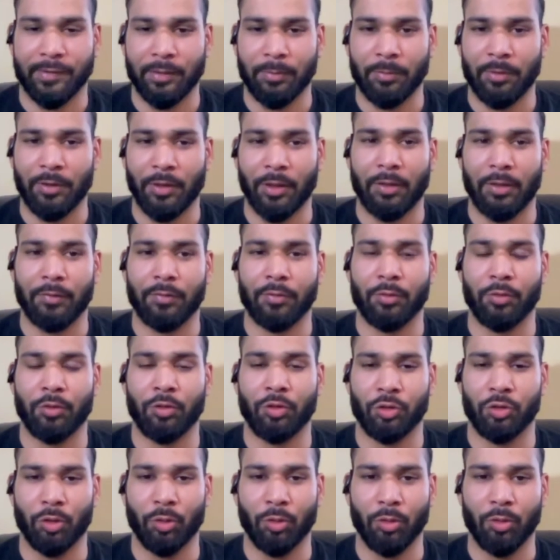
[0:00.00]
himself to
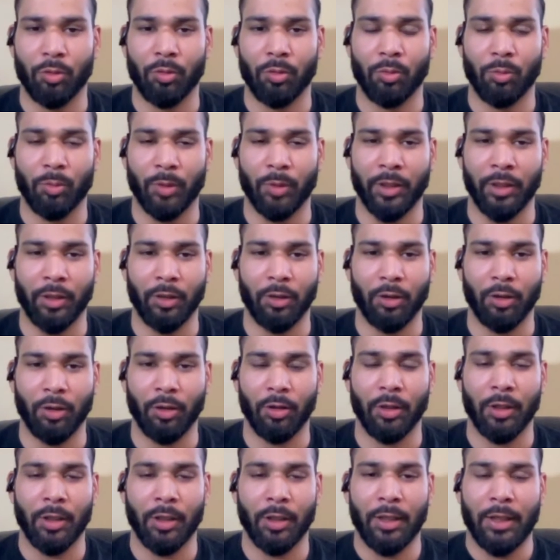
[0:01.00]
show what he
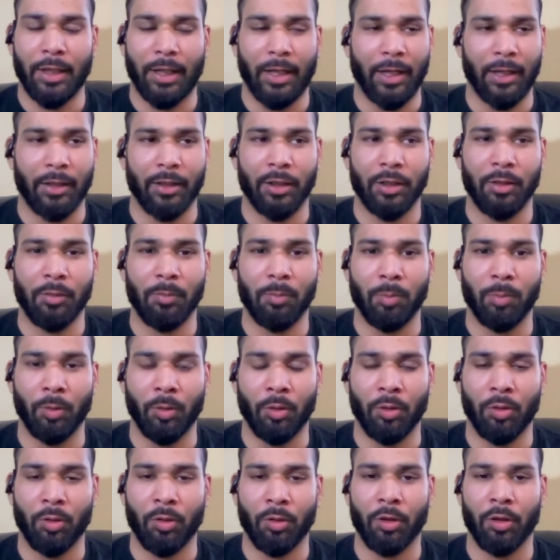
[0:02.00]
got. I didn't
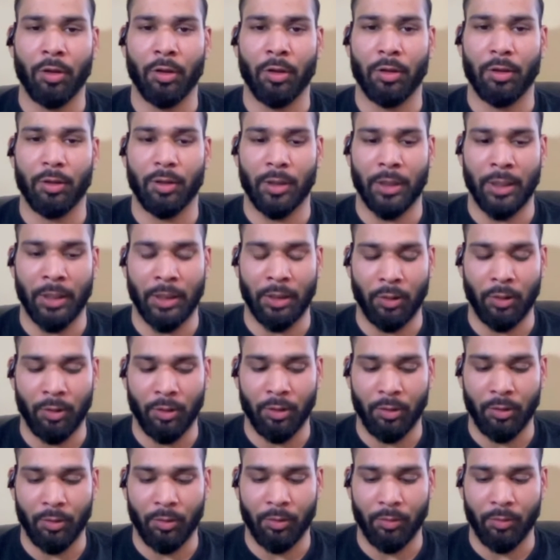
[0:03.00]
born
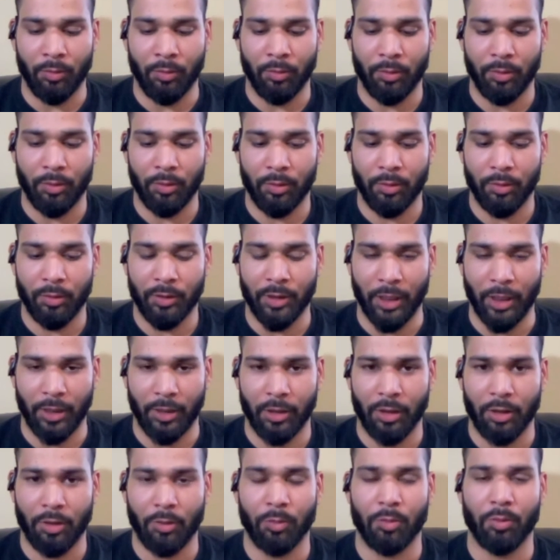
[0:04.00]
in
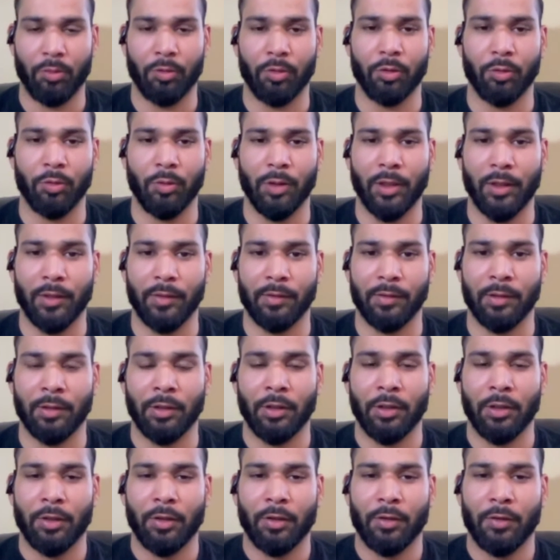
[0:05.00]
Canada or US.
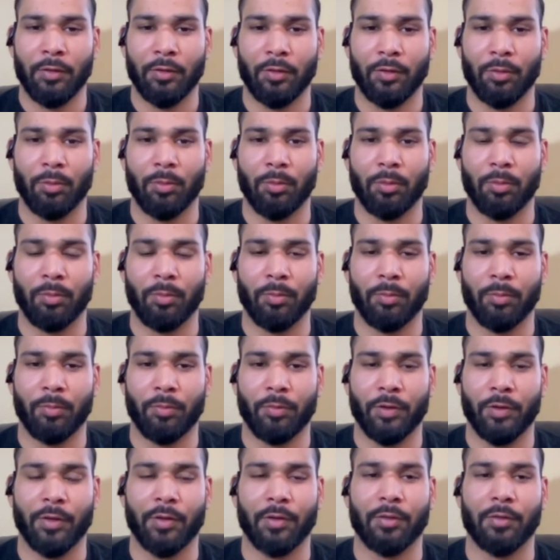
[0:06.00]
So
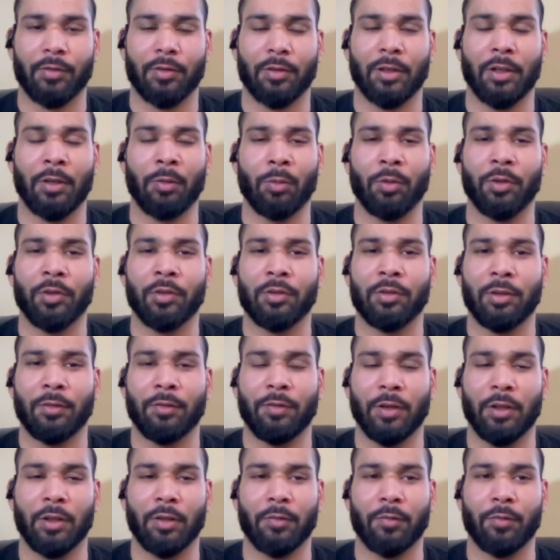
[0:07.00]
first it was
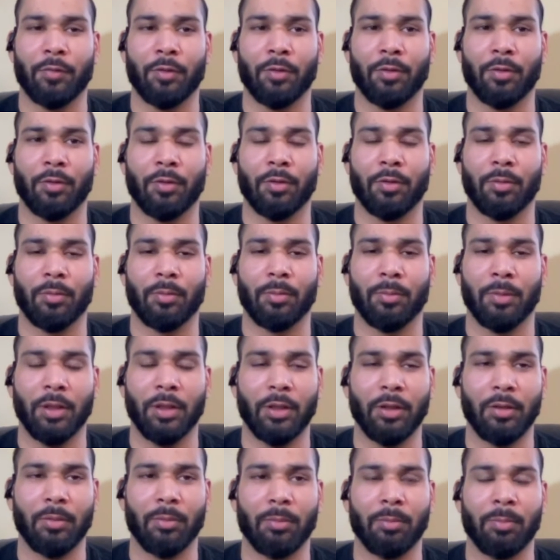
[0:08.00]
difficult for
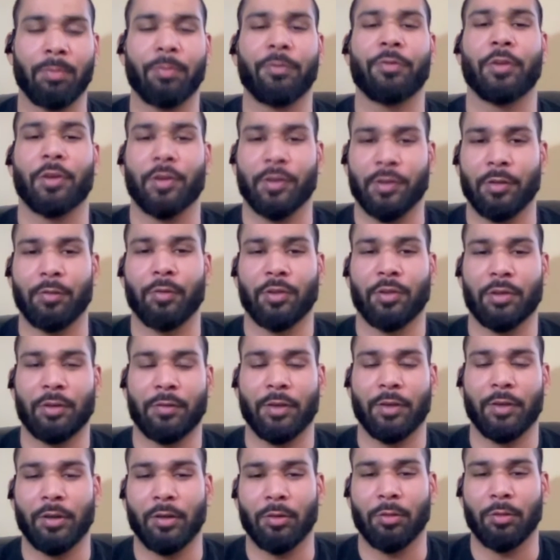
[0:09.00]
me. First it was
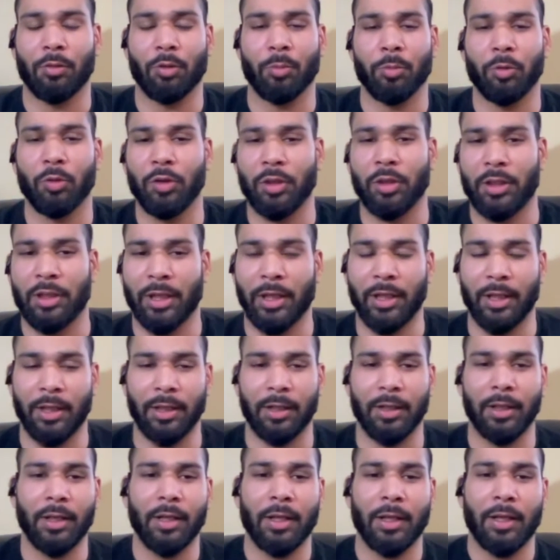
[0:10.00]
difficult to
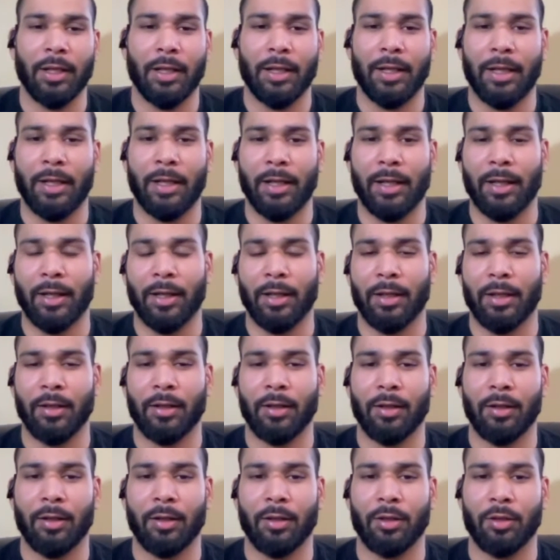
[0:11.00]
communicate
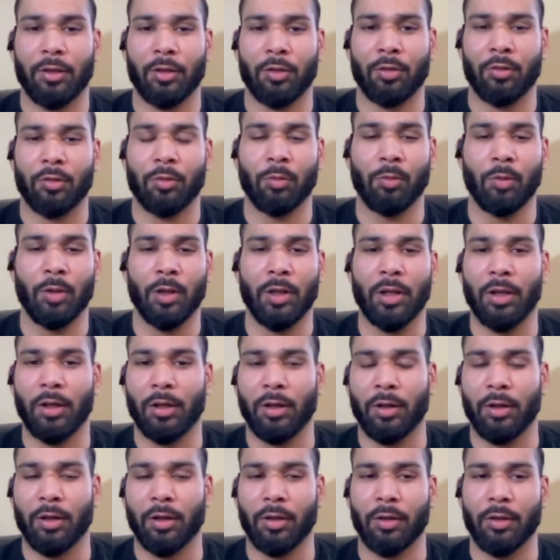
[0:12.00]
and to
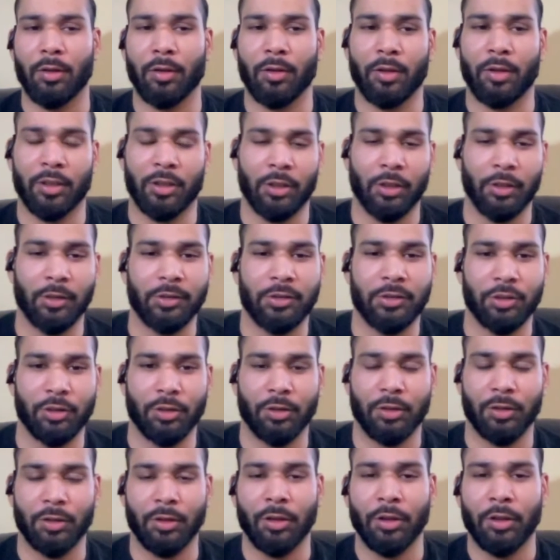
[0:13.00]
learn the
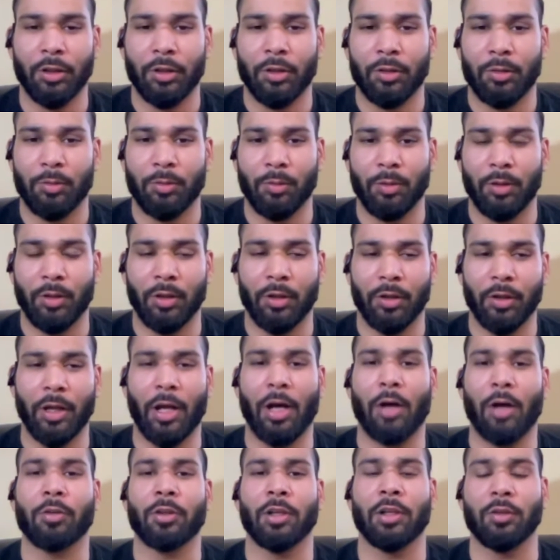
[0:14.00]
culture, to learn
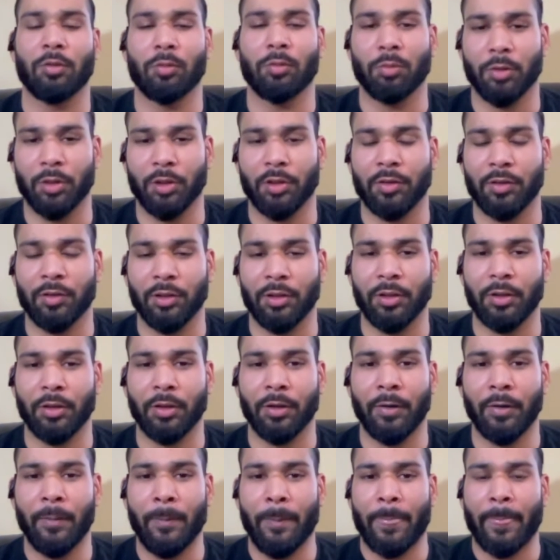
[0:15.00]
how things works
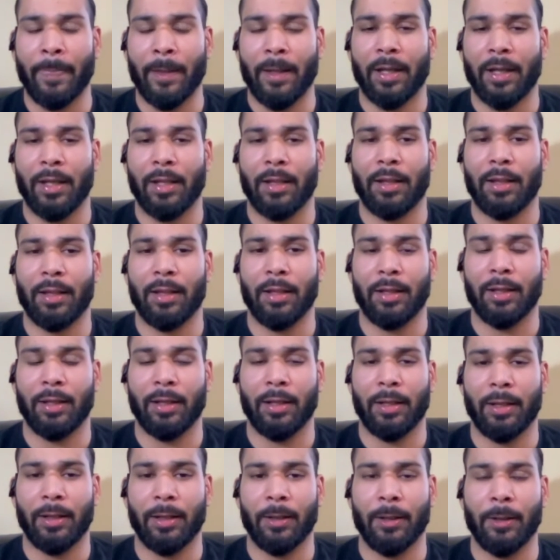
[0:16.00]
here. And
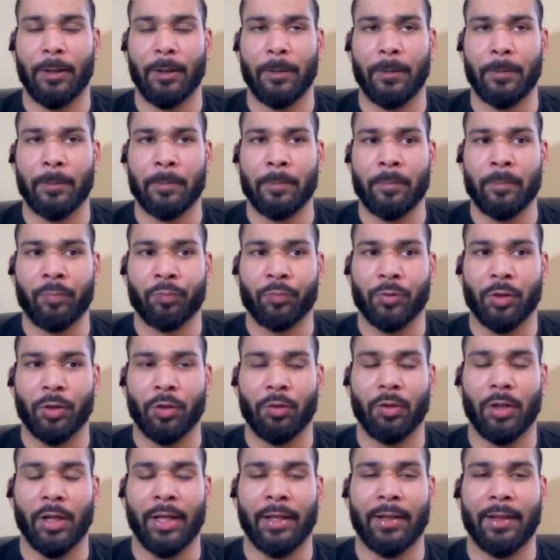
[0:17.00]
then
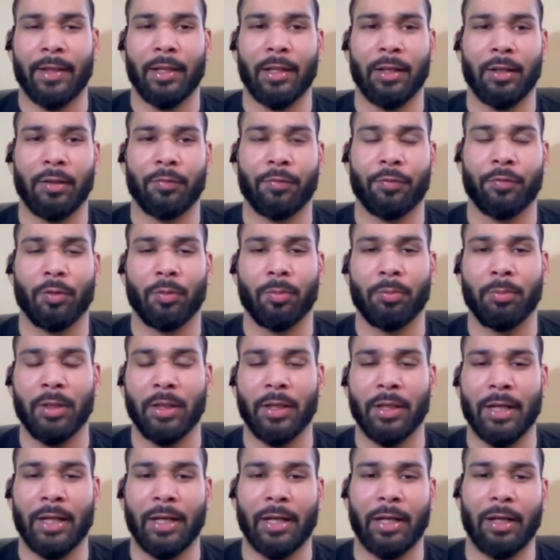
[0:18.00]
I think for
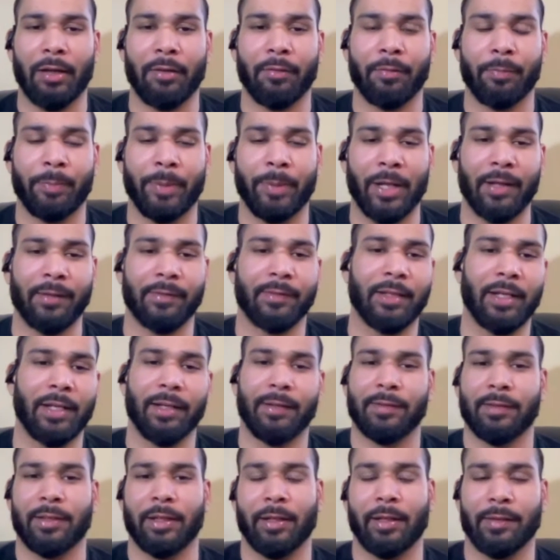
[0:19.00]
me I have passed
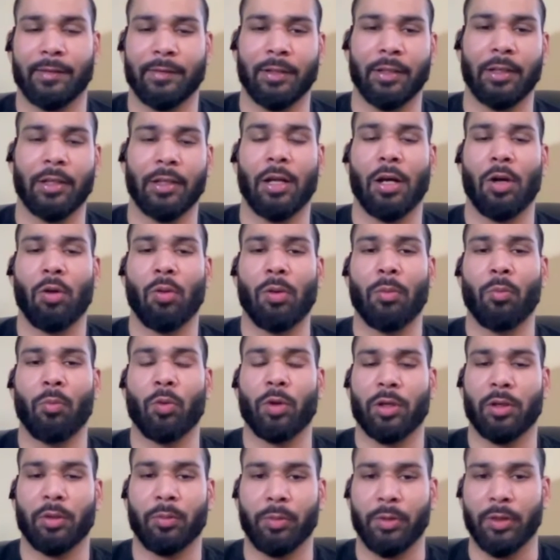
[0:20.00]
that test and now I'm
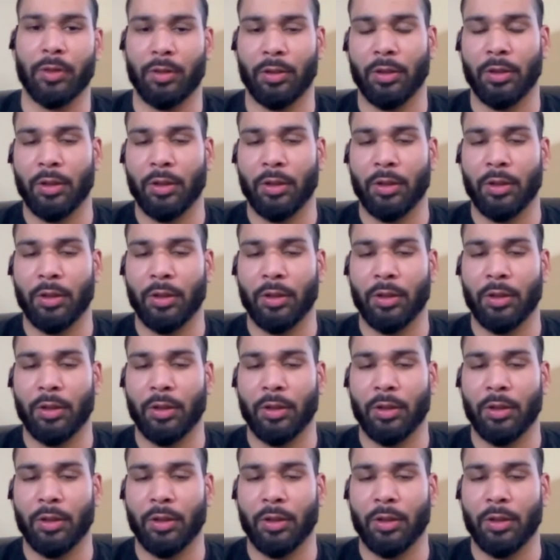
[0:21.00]
working with